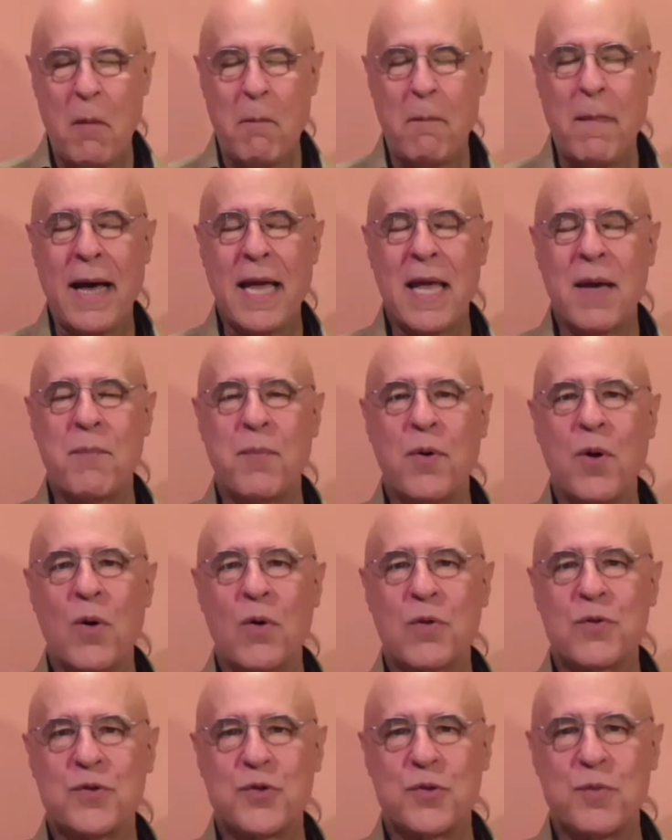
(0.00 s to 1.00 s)
My
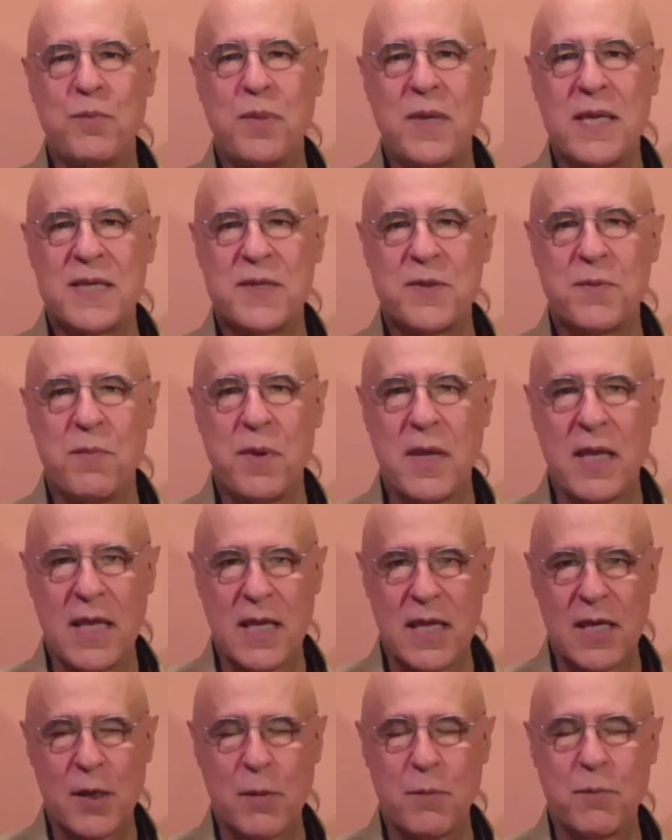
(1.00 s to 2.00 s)
approach,
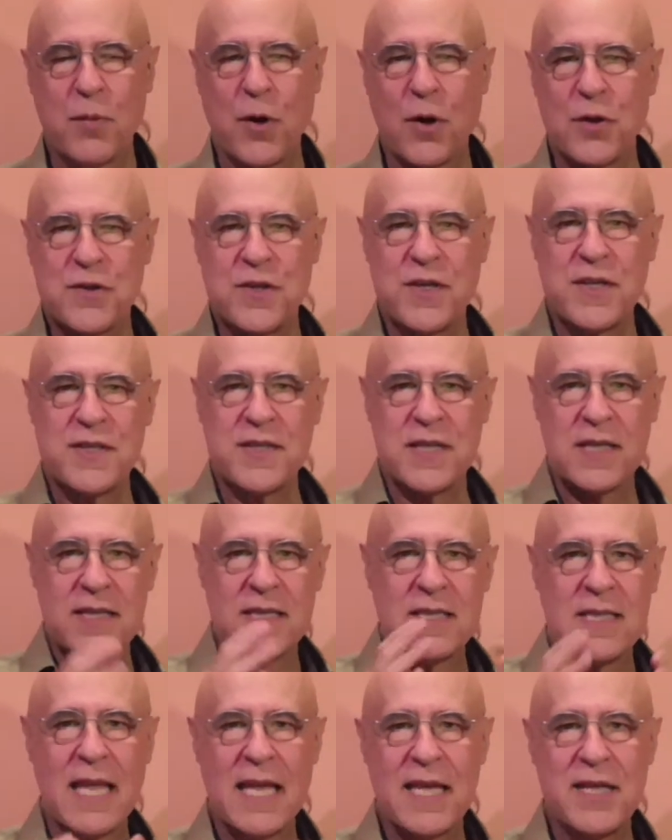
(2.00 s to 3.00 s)
PSP,
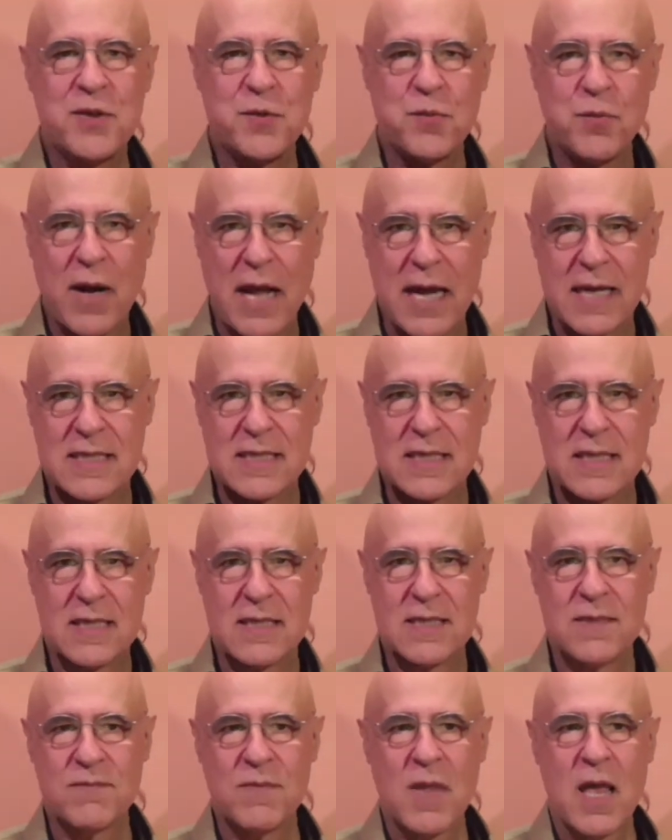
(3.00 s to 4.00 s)

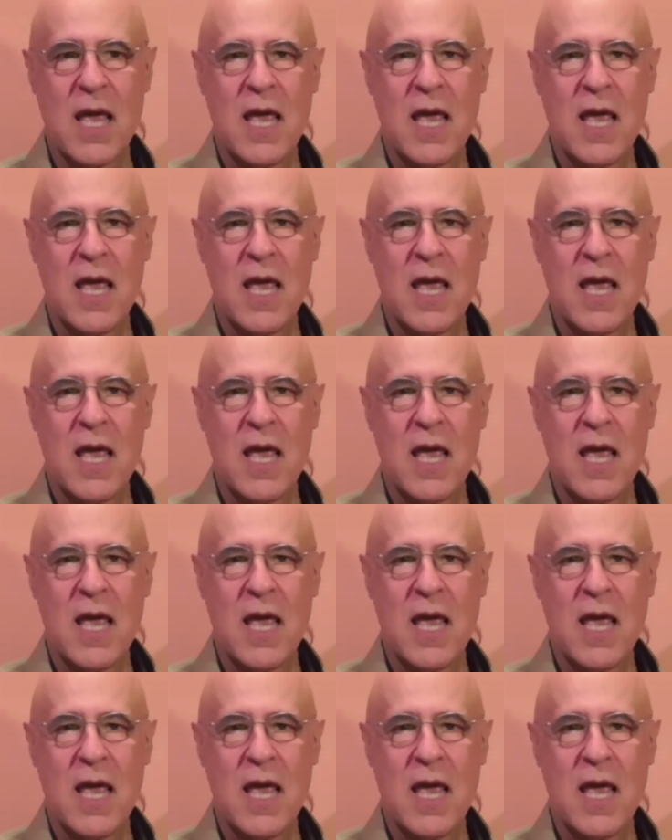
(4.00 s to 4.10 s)
Process-Stage-Praxis,